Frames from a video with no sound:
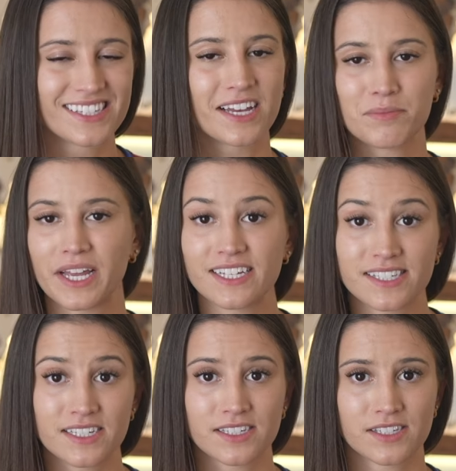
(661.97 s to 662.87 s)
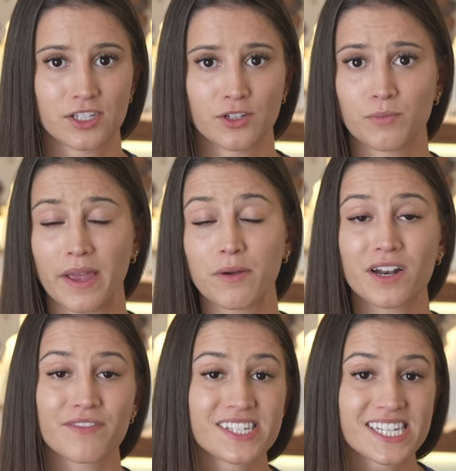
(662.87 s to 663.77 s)
some cases, you may
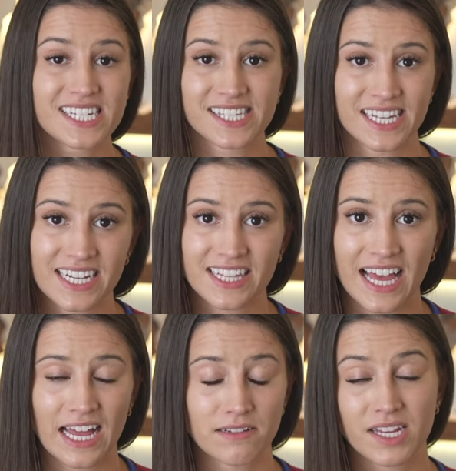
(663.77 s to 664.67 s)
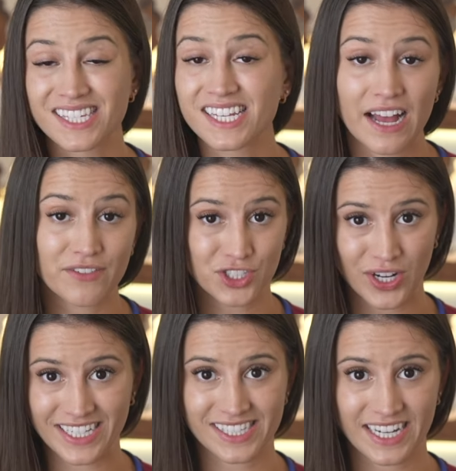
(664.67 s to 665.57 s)
want to visit a city that doesn't have a
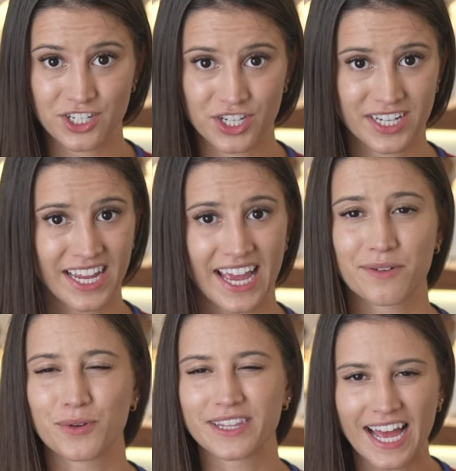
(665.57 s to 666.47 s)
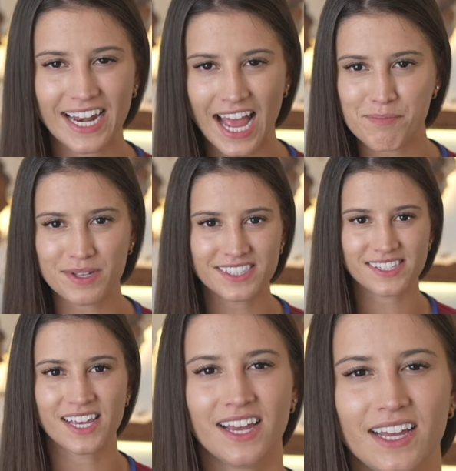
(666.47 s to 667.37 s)
train station, and when that
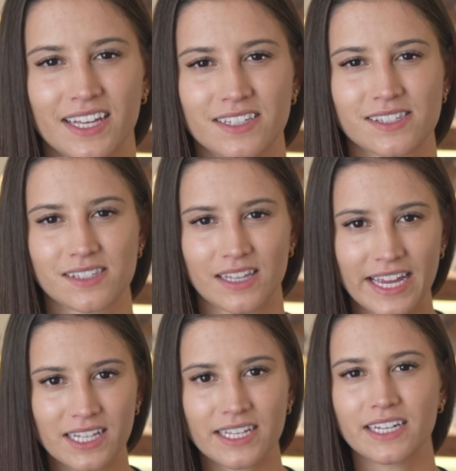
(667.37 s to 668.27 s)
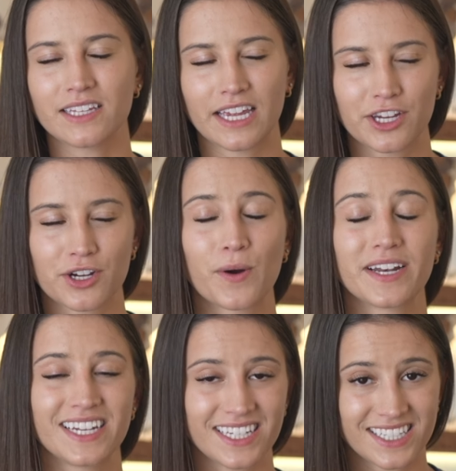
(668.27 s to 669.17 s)
happens, it's likely that you're going
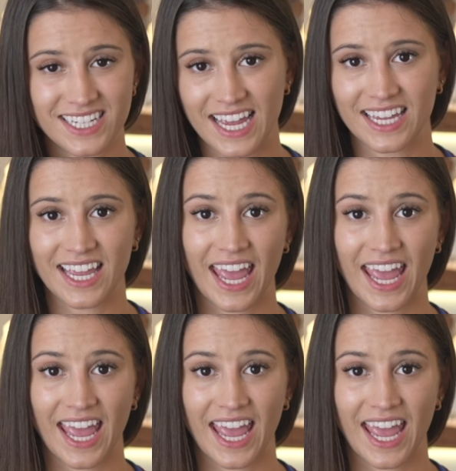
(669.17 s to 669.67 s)
to need to take